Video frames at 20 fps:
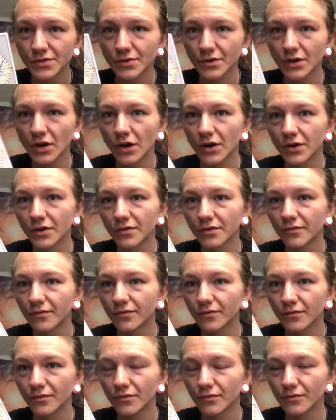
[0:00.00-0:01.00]
a card of
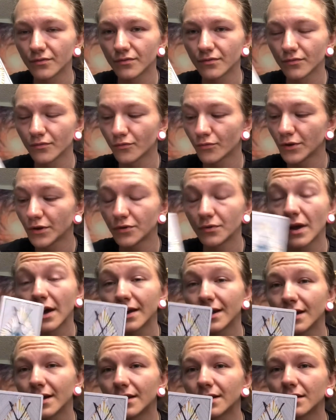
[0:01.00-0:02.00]

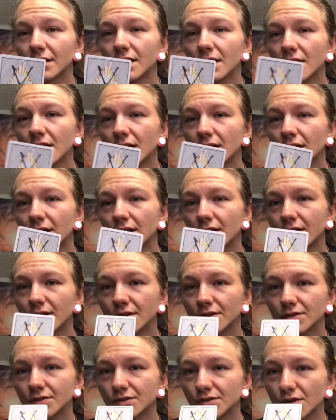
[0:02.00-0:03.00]
reuniting.
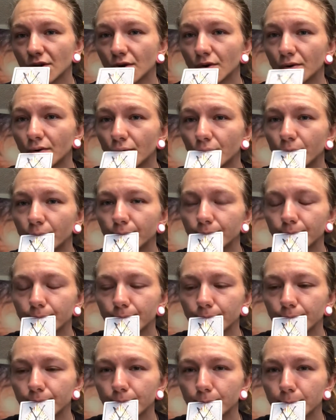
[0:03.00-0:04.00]
So
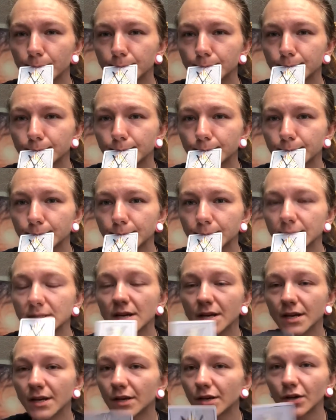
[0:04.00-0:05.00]

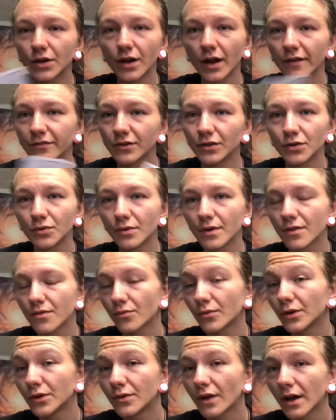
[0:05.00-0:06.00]
it could have to do with
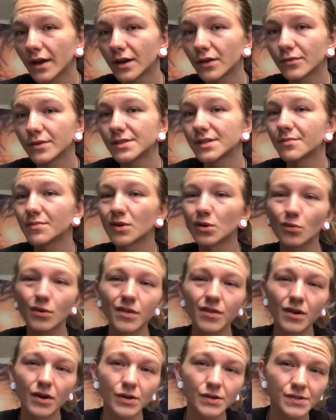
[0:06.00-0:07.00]
reuniting with something
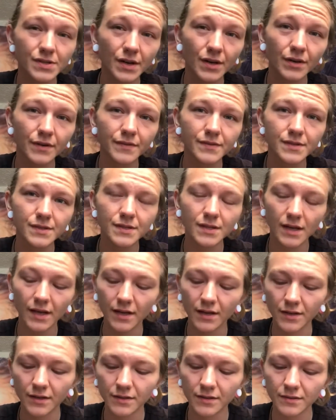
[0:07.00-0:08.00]
within ourselves
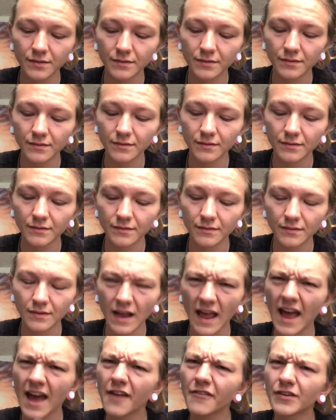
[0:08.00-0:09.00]
and
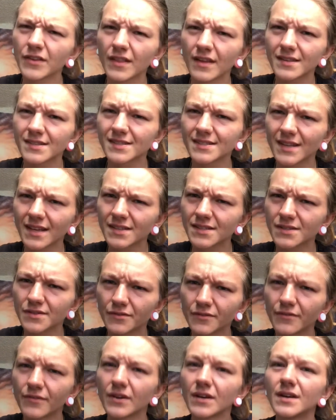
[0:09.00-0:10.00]
having that sense
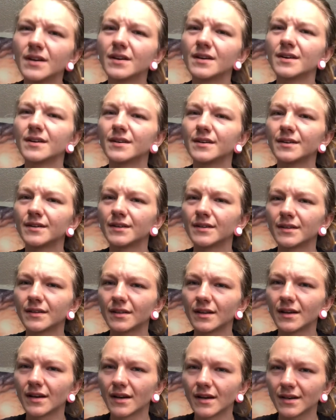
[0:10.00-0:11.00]
of
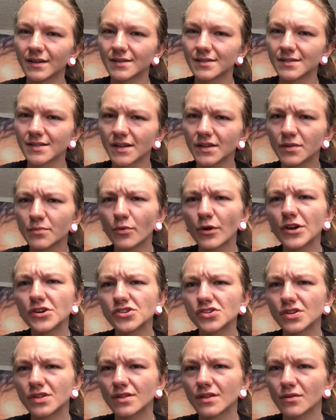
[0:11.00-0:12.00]

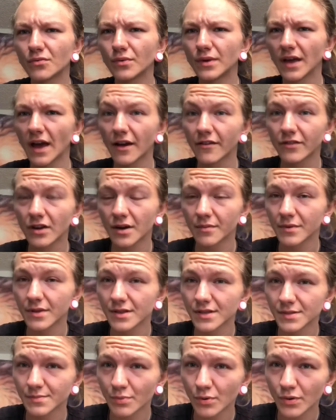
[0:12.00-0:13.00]
celebration that we have come to
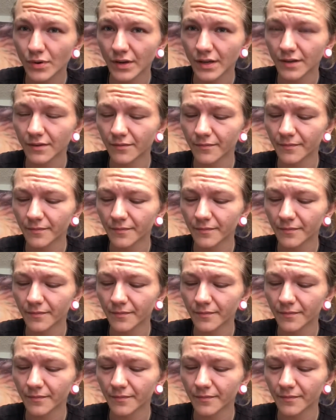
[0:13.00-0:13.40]
this point,